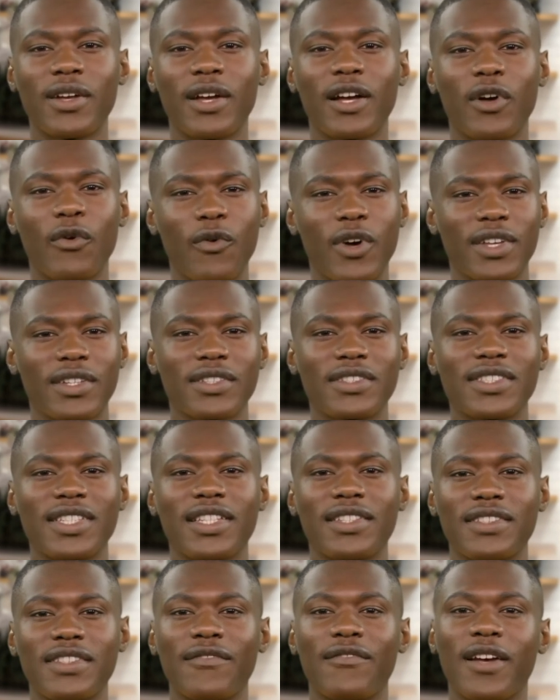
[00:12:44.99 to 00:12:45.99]
A written
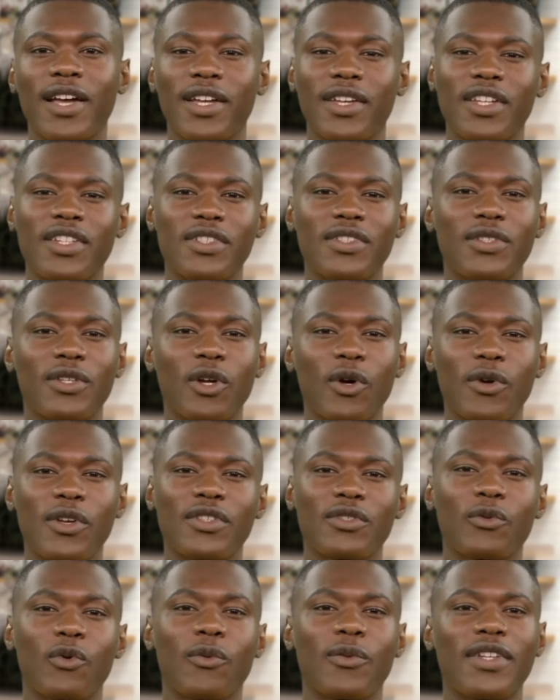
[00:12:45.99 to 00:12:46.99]
safety violation
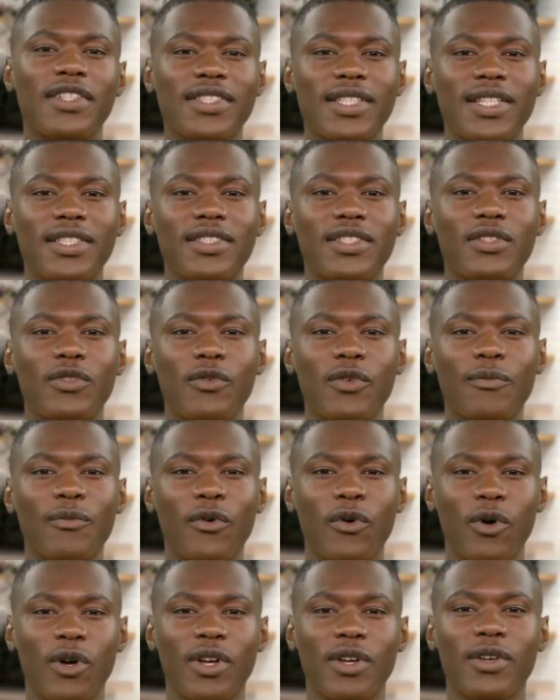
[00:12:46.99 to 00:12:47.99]
notice will be sent to your
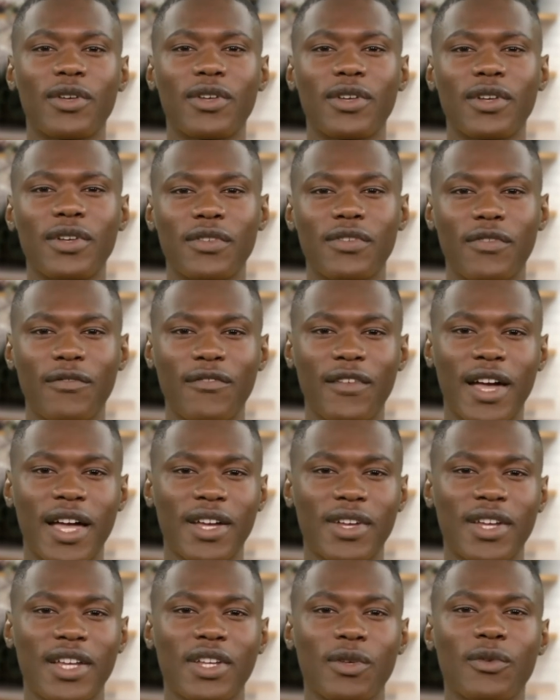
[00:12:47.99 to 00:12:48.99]
employer. The
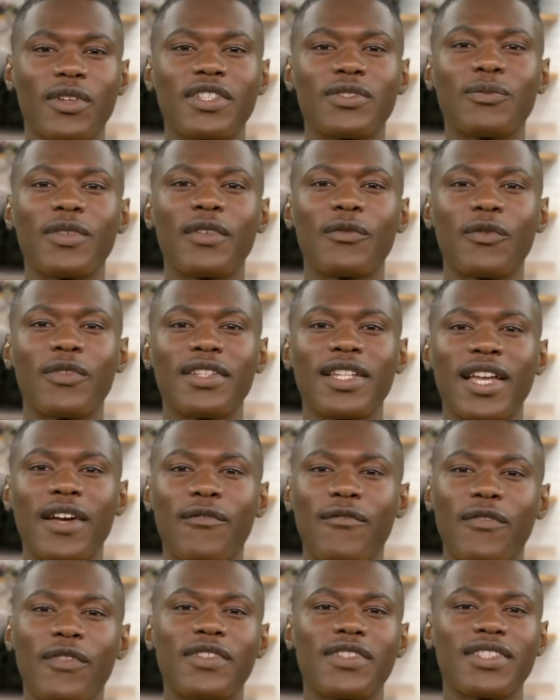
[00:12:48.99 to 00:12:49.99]
violator must meet with
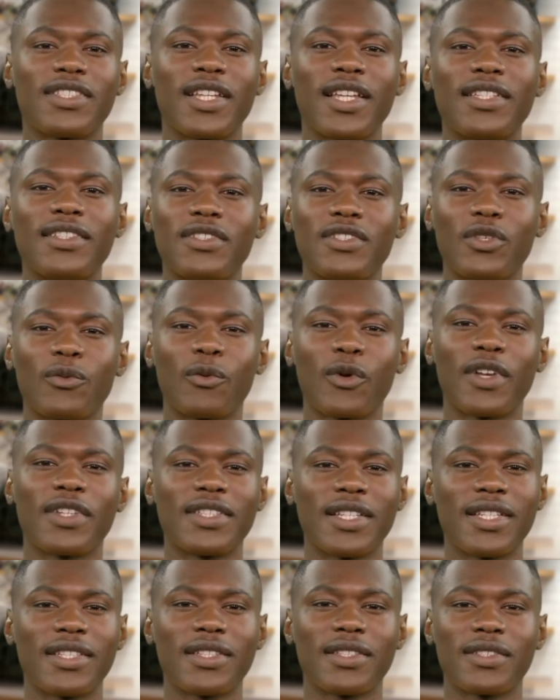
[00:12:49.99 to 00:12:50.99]
Elford's site
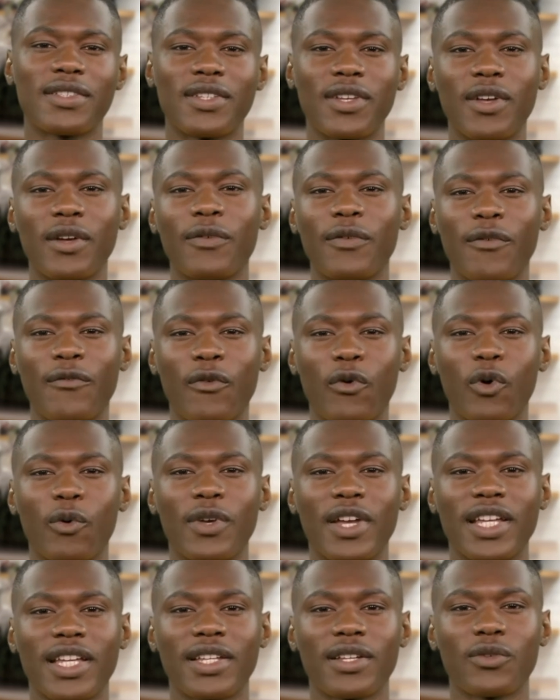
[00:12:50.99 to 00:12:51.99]
superintendent before
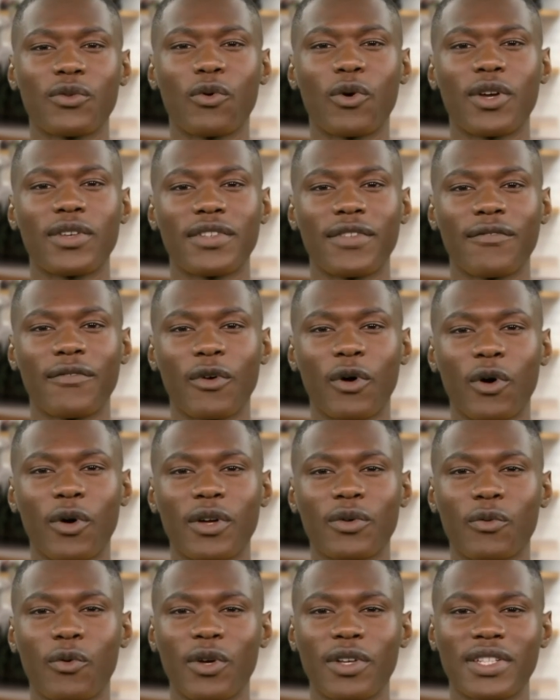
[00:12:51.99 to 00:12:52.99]
beginning work the
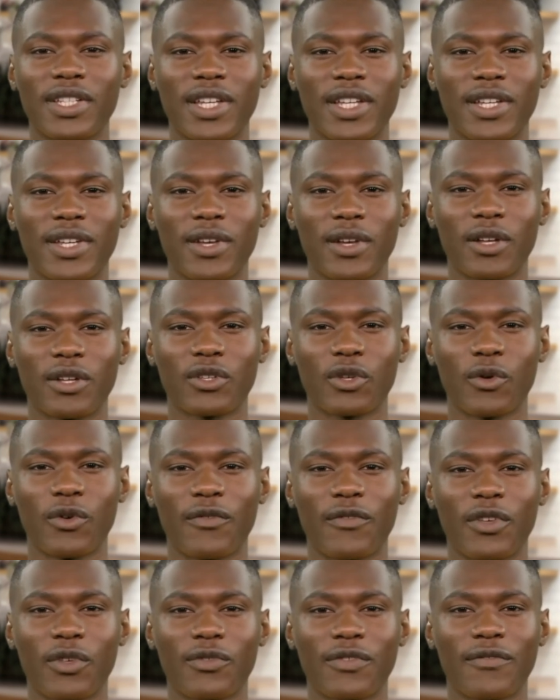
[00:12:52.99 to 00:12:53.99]
following workday to
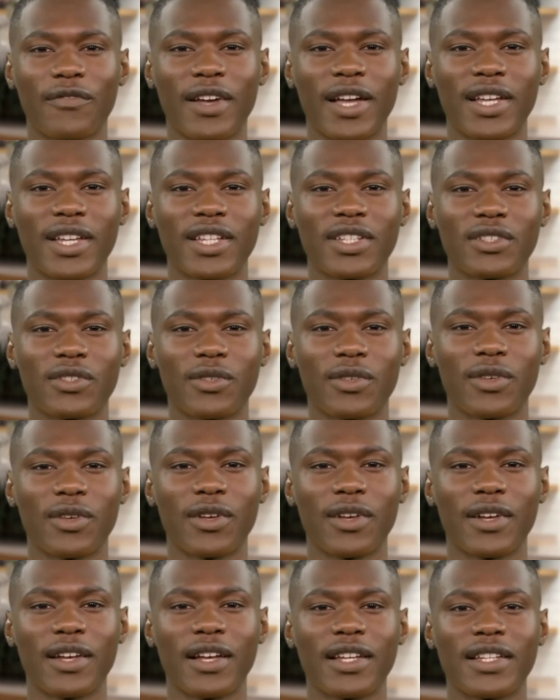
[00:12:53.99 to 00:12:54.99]
review the violation.
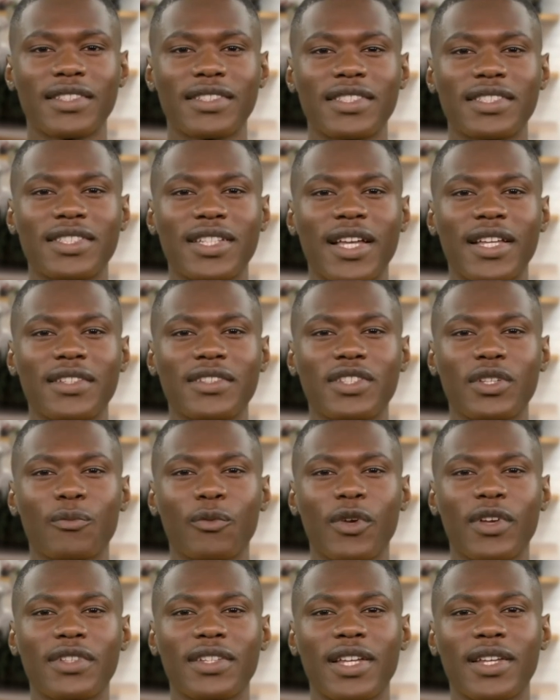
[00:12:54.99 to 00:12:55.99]
It is the site
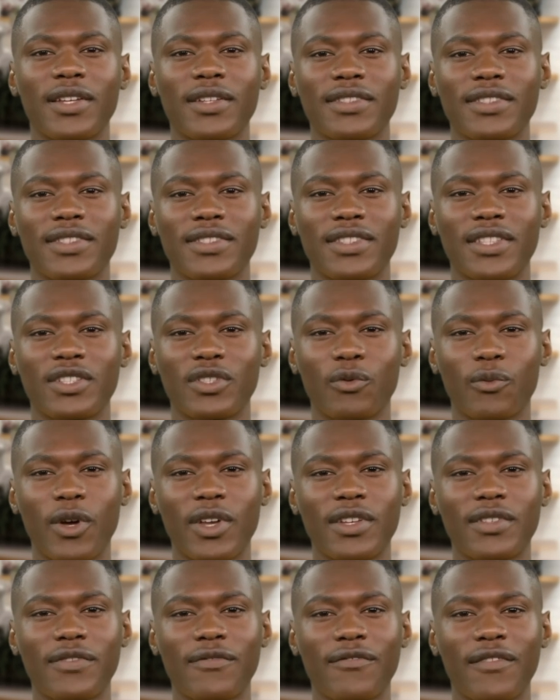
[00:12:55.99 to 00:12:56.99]
superintendent's decision
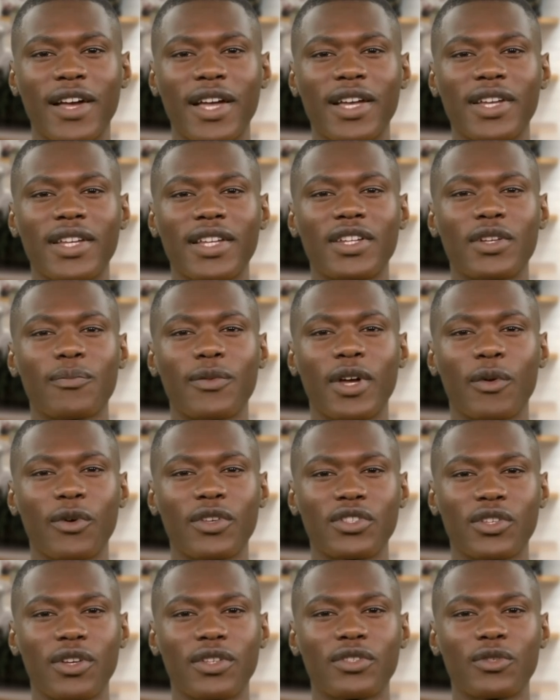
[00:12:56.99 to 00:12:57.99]
whether the violator may
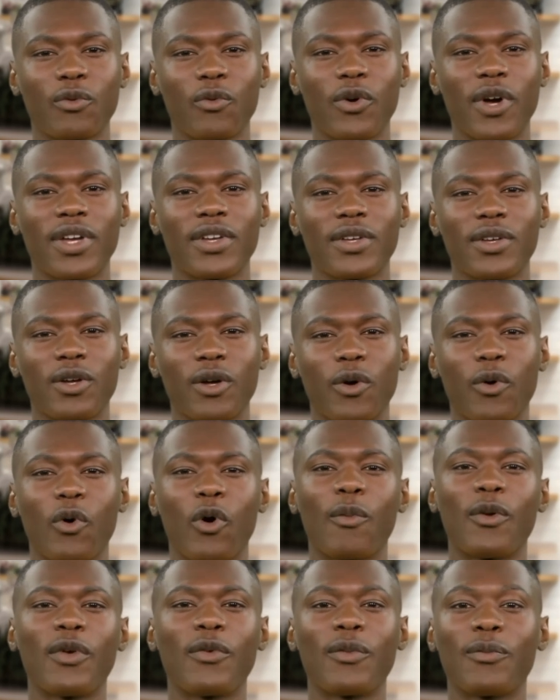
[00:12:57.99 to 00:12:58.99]
return to work
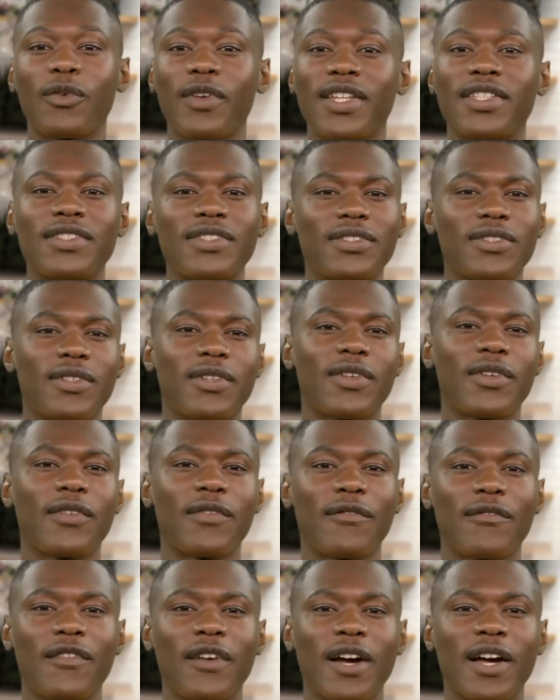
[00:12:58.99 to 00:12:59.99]
or be replaced.
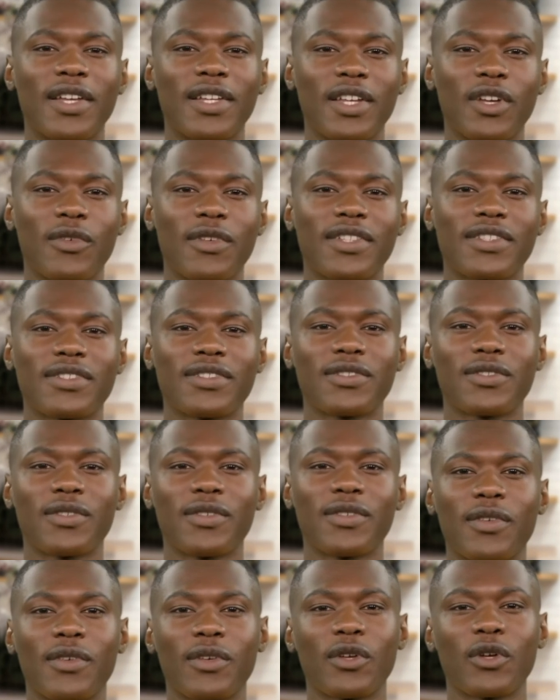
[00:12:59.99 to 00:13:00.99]
Third notice:
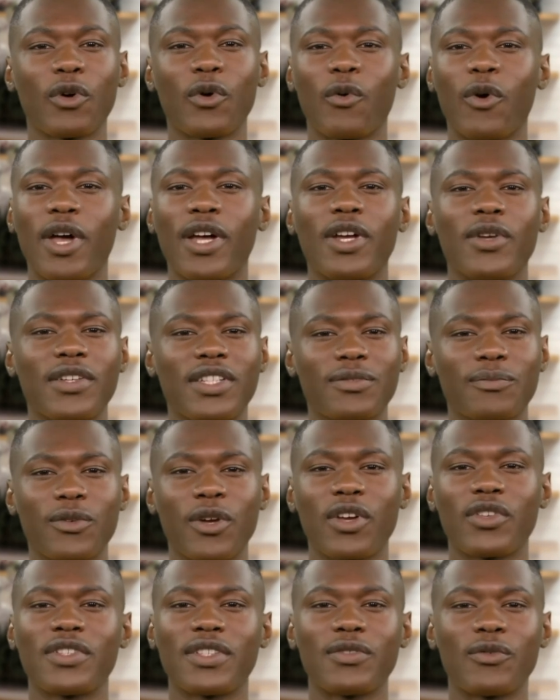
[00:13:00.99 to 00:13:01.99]
your work on this
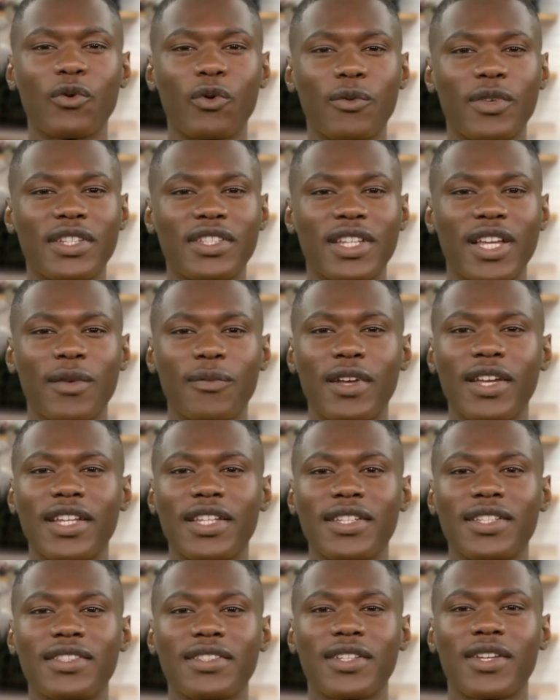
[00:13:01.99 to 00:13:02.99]
project will be
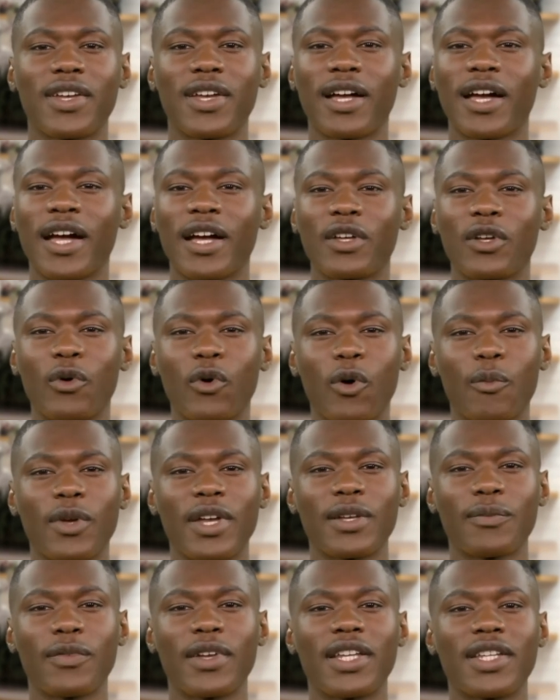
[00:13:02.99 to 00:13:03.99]
terminated and you will be
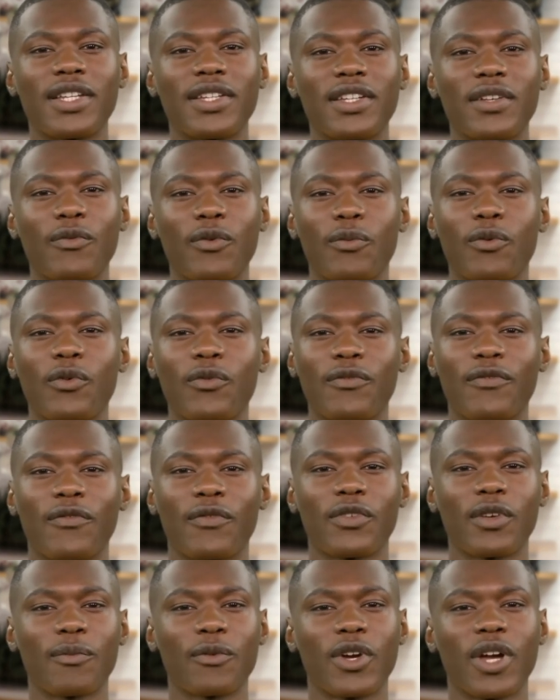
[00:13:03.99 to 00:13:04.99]
immediately removed
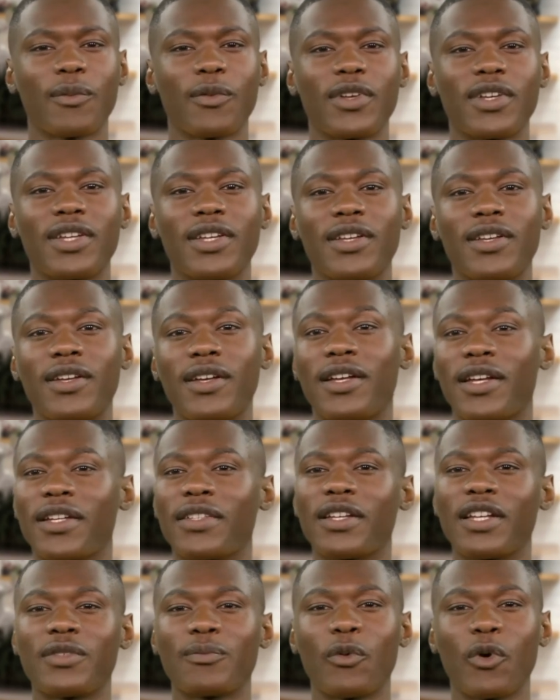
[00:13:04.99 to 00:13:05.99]
from the property. At
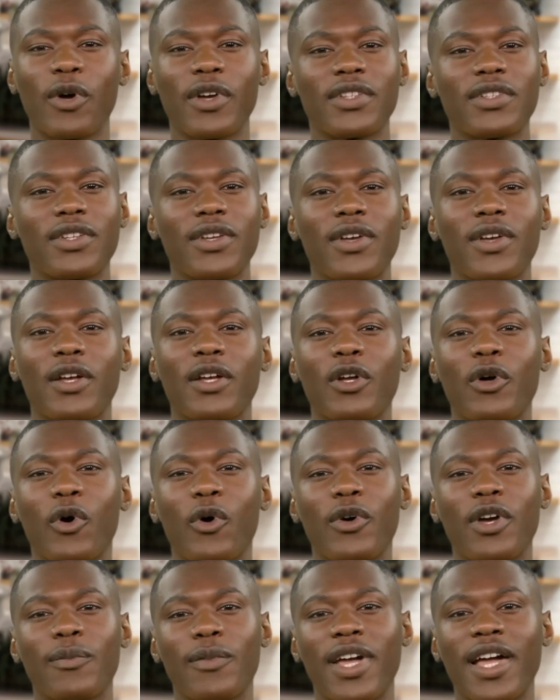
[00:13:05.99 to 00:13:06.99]
this point, you will
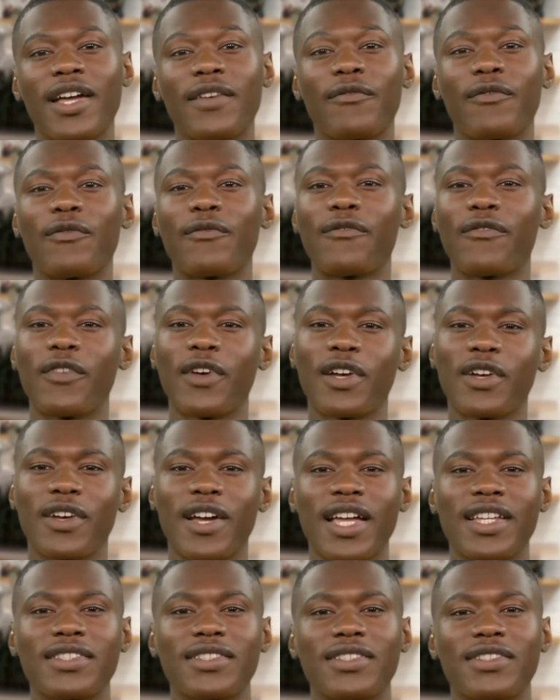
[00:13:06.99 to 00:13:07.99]
be banned from further
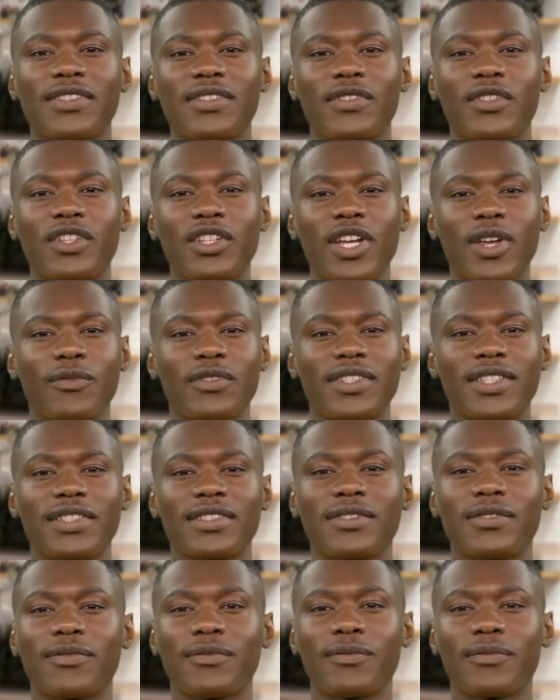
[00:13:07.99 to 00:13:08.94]
access to the job site.